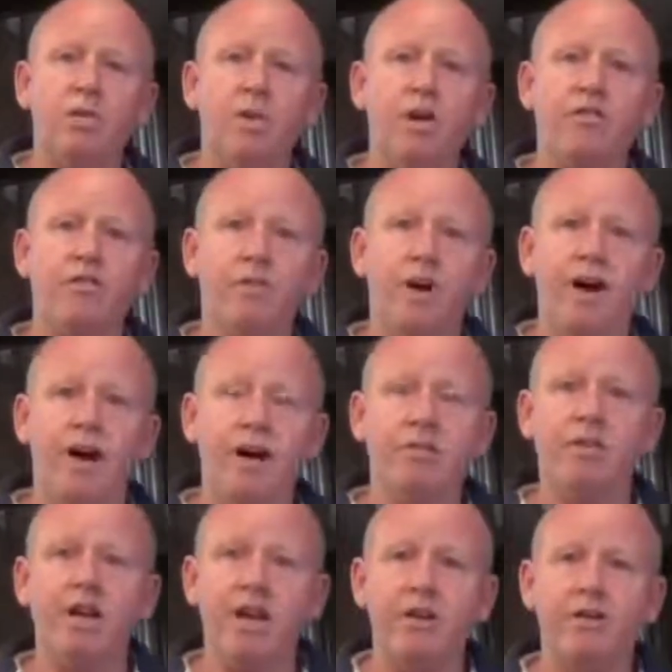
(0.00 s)
went from
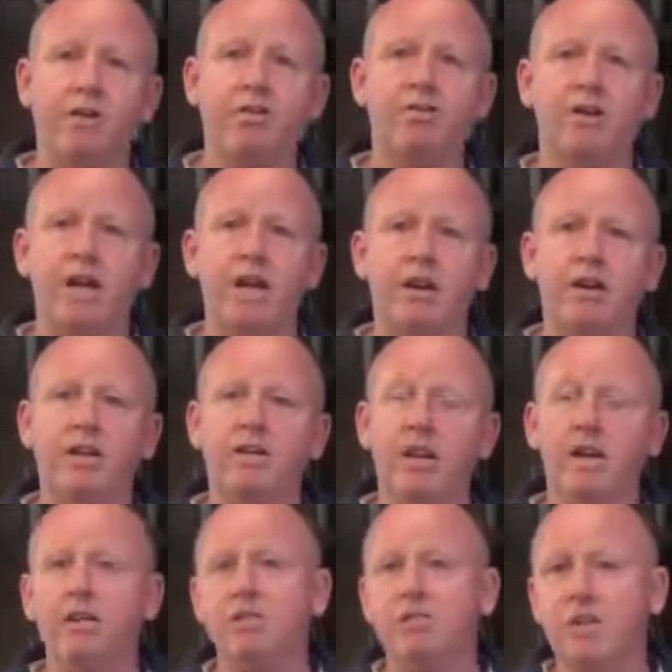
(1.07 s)
$180 an hour
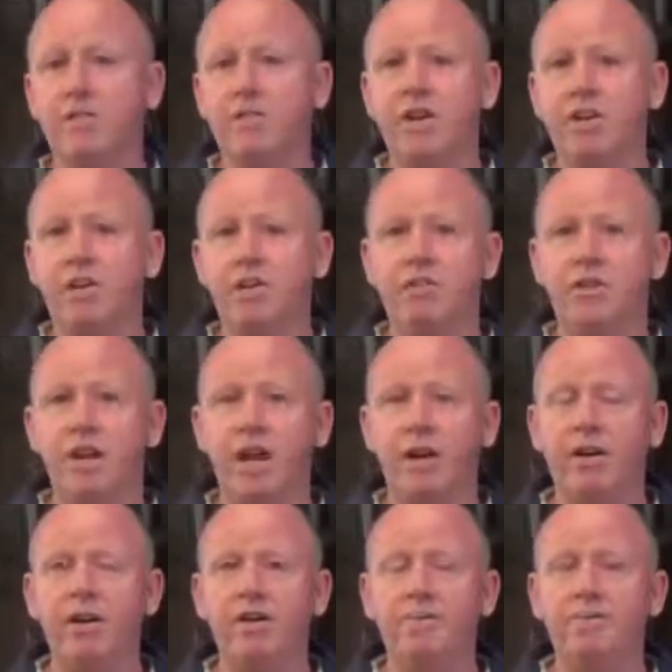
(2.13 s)
down to $70 an
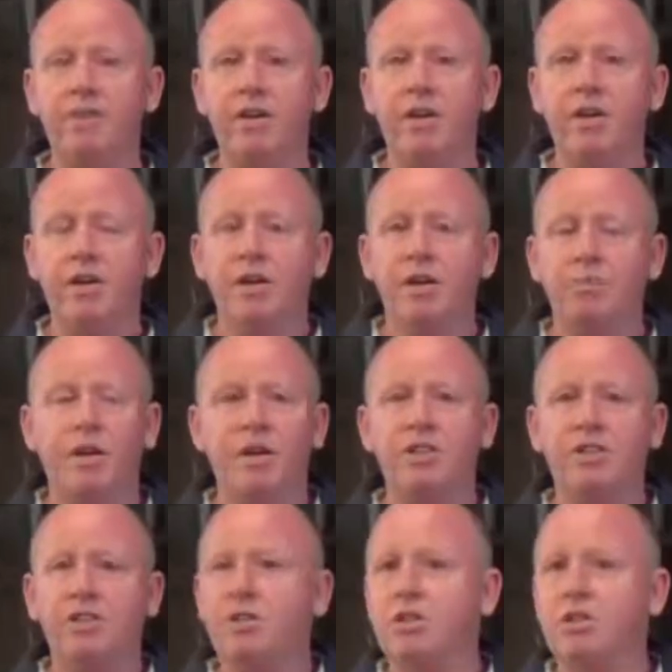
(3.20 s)
hour
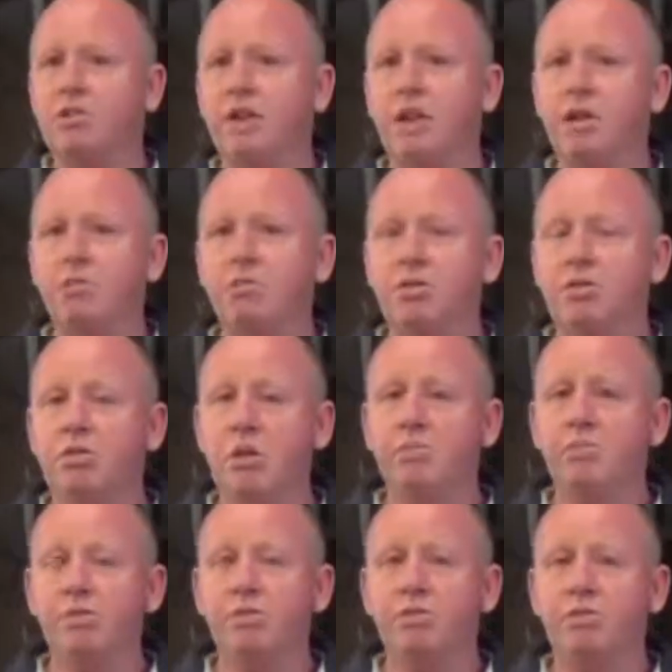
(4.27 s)
by just doing
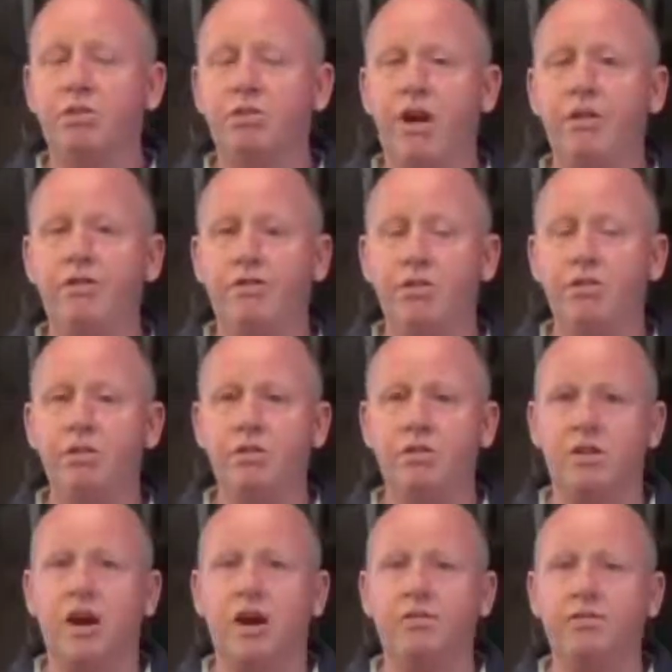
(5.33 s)
simple, straightforward
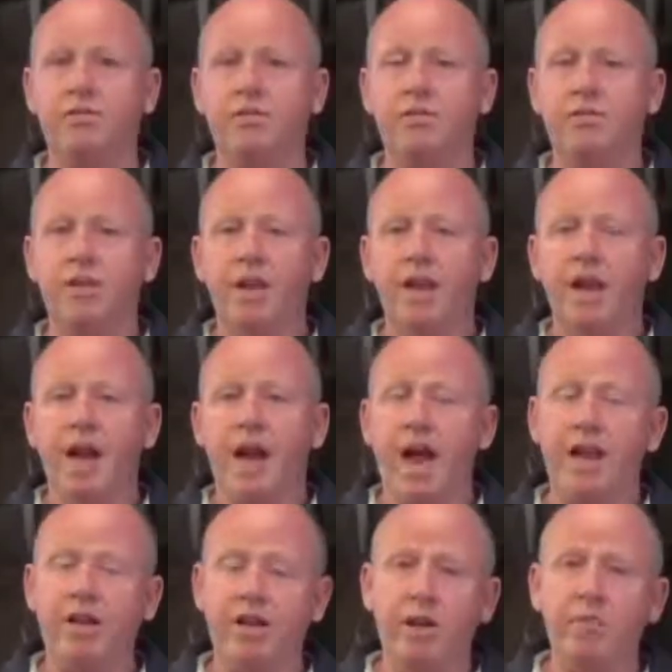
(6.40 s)
stuff.
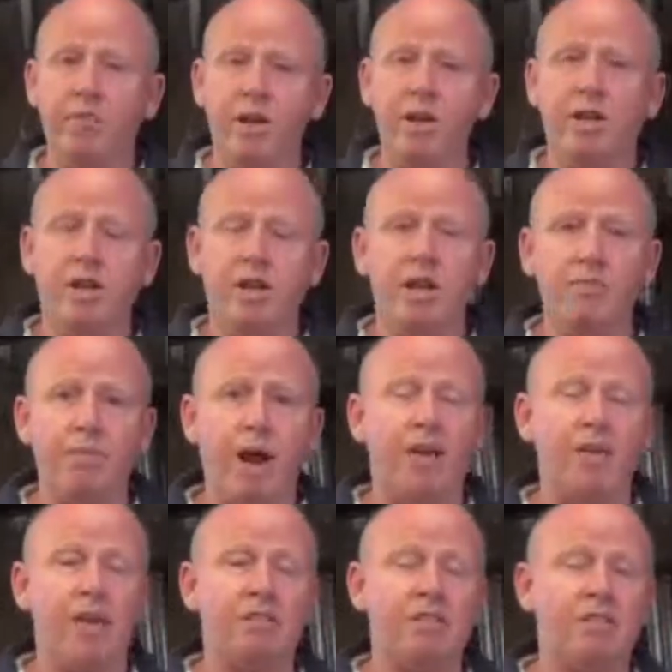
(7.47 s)
And when you think
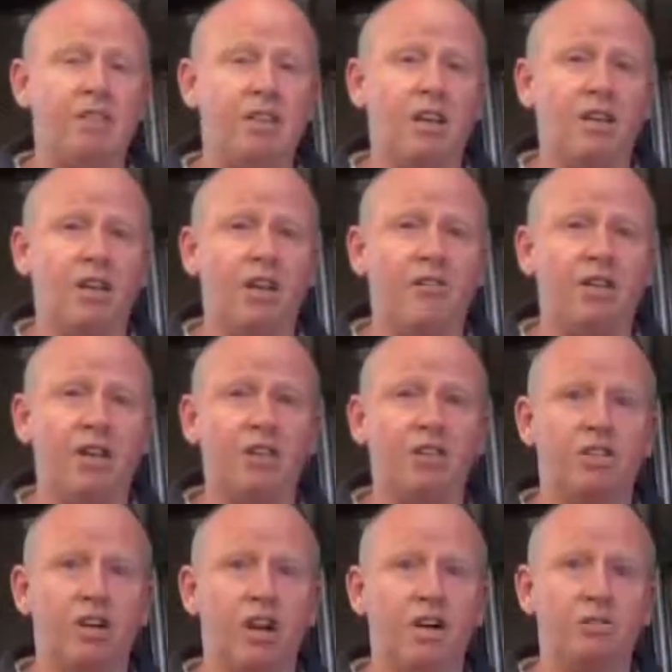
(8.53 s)
about it, it's a
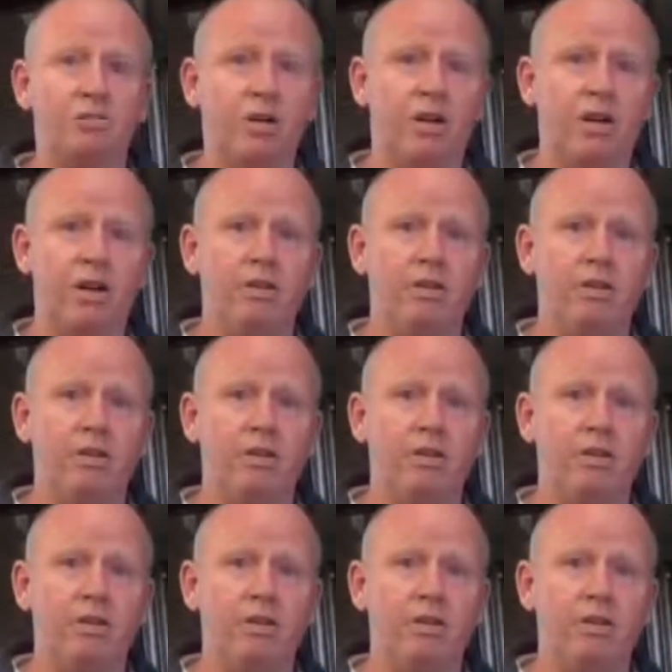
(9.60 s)
significant change, 180